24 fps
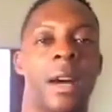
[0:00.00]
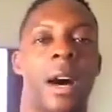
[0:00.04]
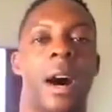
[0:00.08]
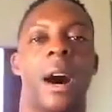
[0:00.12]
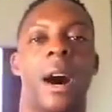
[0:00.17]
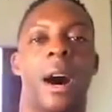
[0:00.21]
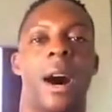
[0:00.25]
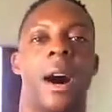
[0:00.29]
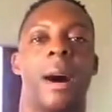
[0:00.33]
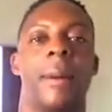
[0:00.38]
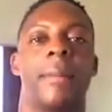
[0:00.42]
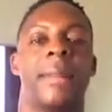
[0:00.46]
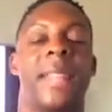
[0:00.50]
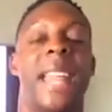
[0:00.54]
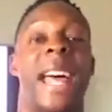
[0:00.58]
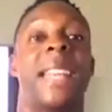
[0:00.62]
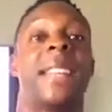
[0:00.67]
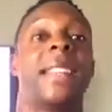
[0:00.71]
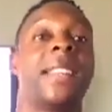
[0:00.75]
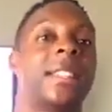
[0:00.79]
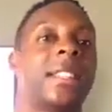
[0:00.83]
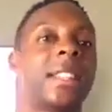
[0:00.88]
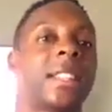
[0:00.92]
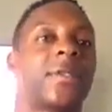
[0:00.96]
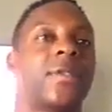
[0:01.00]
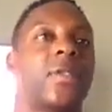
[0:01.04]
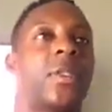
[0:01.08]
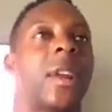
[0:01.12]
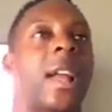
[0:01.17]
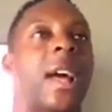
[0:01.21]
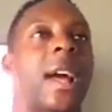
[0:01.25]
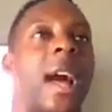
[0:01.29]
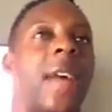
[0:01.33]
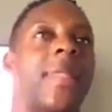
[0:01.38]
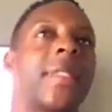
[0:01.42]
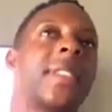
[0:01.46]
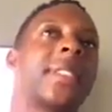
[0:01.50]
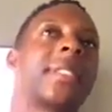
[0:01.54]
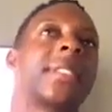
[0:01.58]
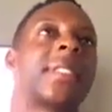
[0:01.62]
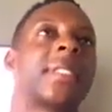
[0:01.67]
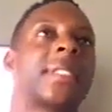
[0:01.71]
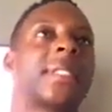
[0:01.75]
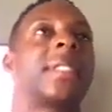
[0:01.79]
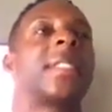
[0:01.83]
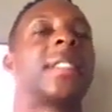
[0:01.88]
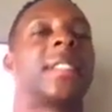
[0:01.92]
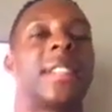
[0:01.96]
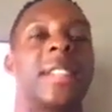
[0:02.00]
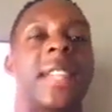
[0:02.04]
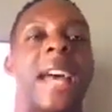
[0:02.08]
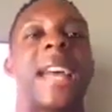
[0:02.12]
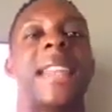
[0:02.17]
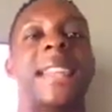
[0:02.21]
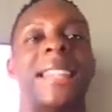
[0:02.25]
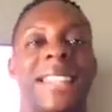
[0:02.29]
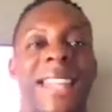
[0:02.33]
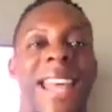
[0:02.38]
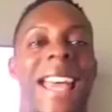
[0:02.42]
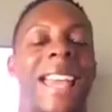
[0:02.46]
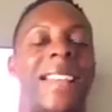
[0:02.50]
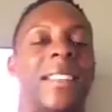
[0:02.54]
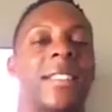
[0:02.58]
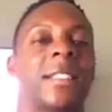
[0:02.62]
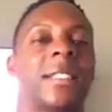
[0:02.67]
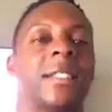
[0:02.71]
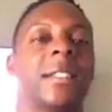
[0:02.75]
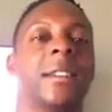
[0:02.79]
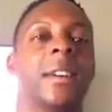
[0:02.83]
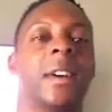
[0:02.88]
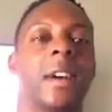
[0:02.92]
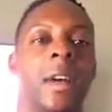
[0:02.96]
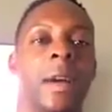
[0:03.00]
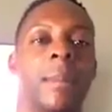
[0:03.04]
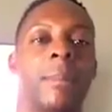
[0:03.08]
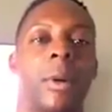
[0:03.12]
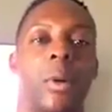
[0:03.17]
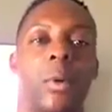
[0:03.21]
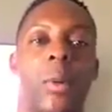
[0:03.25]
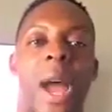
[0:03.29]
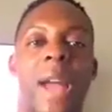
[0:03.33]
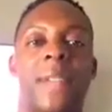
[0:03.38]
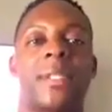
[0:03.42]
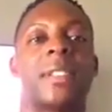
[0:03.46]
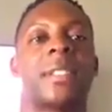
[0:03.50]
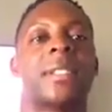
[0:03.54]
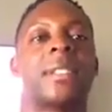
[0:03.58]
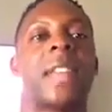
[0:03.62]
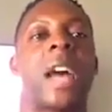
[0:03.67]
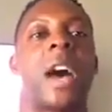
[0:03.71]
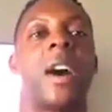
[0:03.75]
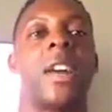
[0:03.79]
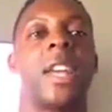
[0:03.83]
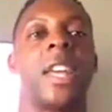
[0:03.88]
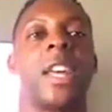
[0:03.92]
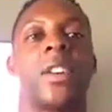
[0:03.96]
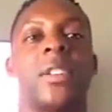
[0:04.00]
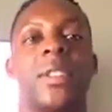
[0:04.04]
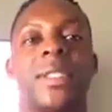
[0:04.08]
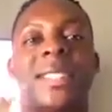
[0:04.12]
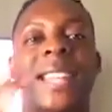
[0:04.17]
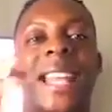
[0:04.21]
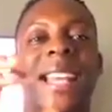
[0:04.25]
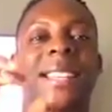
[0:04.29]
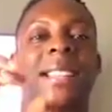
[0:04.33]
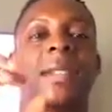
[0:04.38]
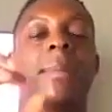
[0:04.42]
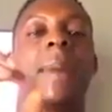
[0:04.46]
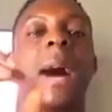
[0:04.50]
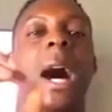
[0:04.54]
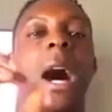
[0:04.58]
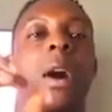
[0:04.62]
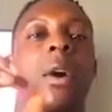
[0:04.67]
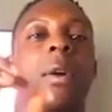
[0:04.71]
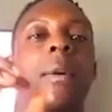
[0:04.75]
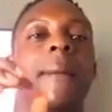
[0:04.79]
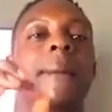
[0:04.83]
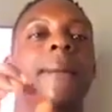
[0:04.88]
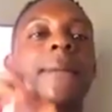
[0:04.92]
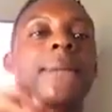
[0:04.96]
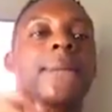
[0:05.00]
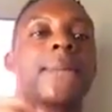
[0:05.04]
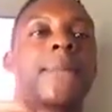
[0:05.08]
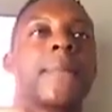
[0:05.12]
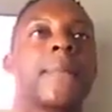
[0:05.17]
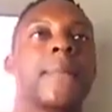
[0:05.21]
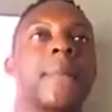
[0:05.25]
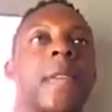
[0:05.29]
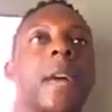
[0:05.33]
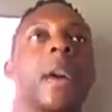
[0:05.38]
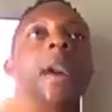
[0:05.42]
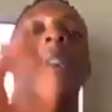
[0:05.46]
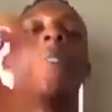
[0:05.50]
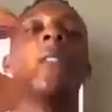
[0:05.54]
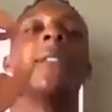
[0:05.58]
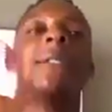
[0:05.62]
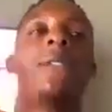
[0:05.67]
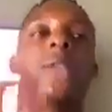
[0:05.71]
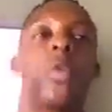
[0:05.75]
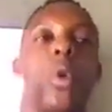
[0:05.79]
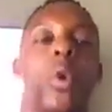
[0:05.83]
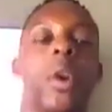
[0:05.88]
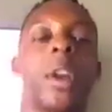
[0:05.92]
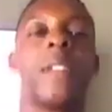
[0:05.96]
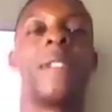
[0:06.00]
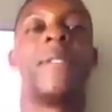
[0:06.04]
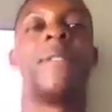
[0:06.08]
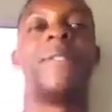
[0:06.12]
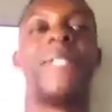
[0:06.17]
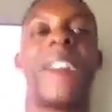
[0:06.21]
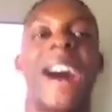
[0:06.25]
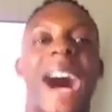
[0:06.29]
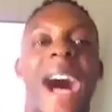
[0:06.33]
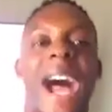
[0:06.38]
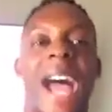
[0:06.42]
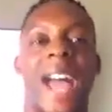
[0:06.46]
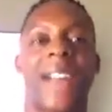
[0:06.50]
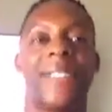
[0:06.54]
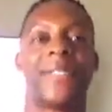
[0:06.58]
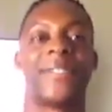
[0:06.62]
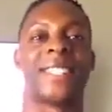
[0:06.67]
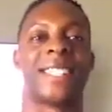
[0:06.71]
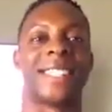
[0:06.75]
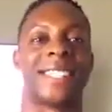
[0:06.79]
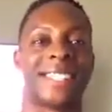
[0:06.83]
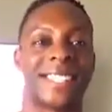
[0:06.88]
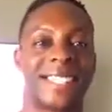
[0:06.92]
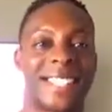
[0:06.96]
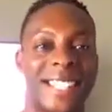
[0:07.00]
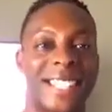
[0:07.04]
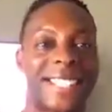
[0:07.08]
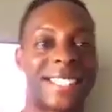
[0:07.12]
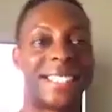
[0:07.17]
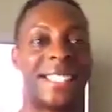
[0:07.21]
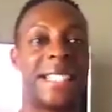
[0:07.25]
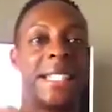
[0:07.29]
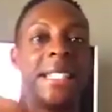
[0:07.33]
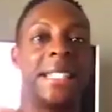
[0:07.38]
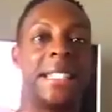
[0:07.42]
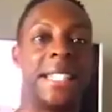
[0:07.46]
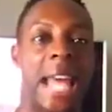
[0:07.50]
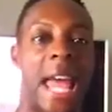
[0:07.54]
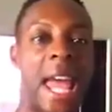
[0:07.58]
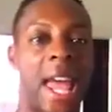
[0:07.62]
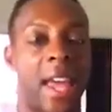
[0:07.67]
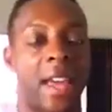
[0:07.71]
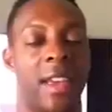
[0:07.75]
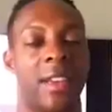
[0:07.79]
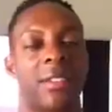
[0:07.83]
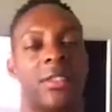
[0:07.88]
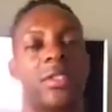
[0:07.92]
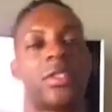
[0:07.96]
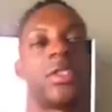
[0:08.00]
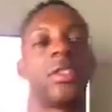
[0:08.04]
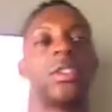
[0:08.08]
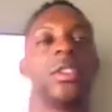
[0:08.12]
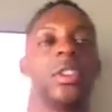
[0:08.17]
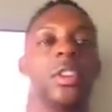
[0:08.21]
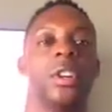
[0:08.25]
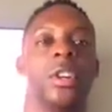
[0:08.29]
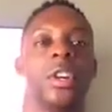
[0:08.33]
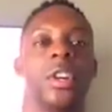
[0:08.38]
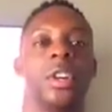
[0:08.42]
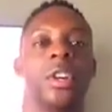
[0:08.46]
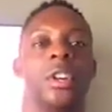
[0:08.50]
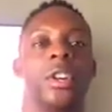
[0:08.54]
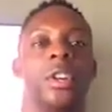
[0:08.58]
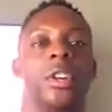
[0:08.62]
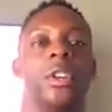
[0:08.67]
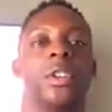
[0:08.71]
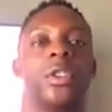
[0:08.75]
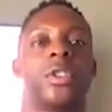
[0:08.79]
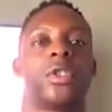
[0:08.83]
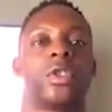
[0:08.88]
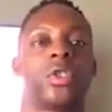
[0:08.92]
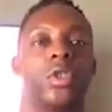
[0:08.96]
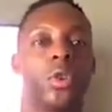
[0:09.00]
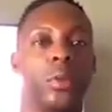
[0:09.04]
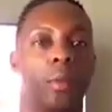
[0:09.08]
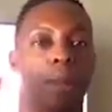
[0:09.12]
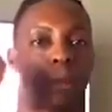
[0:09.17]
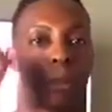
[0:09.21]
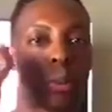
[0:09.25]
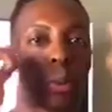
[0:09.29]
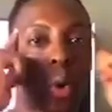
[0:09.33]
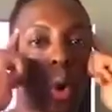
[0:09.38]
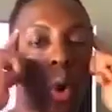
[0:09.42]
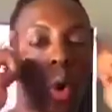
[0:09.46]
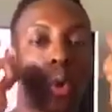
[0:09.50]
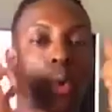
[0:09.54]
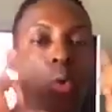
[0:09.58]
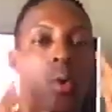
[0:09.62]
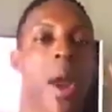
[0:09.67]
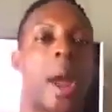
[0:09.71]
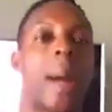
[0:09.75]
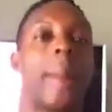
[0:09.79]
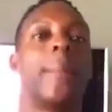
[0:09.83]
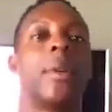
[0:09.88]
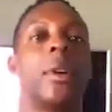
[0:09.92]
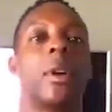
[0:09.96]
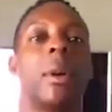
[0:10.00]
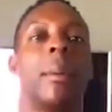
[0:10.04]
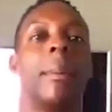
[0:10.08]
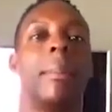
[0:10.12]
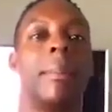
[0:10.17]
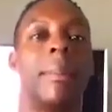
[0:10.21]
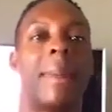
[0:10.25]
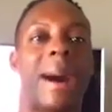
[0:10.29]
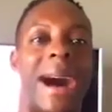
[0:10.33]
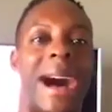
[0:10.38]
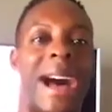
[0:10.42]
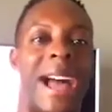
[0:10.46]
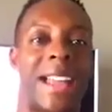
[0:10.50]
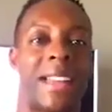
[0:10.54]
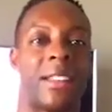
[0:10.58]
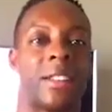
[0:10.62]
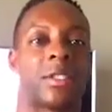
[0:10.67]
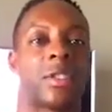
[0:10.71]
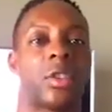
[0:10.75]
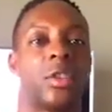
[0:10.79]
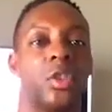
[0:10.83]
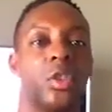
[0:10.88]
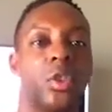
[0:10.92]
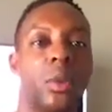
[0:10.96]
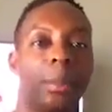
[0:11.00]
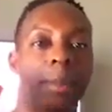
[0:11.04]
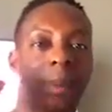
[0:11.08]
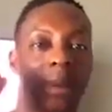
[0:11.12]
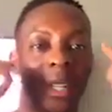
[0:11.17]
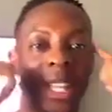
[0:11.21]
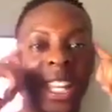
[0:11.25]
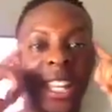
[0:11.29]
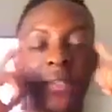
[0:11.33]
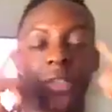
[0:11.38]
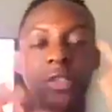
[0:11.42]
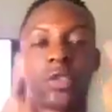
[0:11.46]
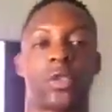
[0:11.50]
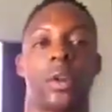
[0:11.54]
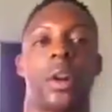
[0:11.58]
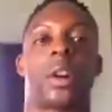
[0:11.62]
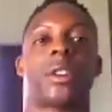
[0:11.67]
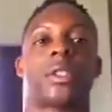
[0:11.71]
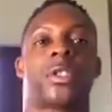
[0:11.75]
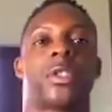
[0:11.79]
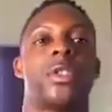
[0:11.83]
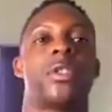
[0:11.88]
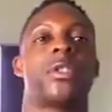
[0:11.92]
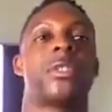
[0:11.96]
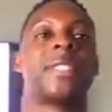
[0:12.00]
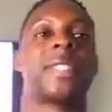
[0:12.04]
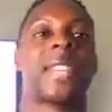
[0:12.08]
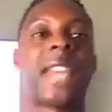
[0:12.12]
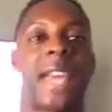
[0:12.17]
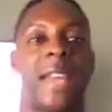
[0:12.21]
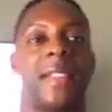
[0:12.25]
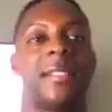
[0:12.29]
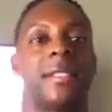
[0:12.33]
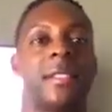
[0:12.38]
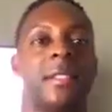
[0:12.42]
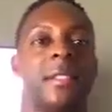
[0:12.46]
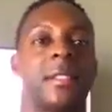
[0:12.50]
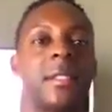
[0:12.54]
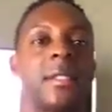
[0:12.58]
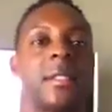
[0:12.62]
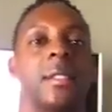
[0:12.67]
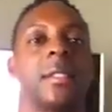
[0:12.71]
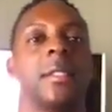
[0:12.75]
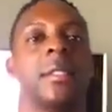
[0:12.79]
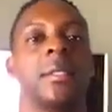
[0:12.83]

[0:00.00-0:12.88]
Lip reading: And I did this for I think 60 to 90 days. But write this down. It only takes about 45 to 60 days to program your mind so your belief structure changes.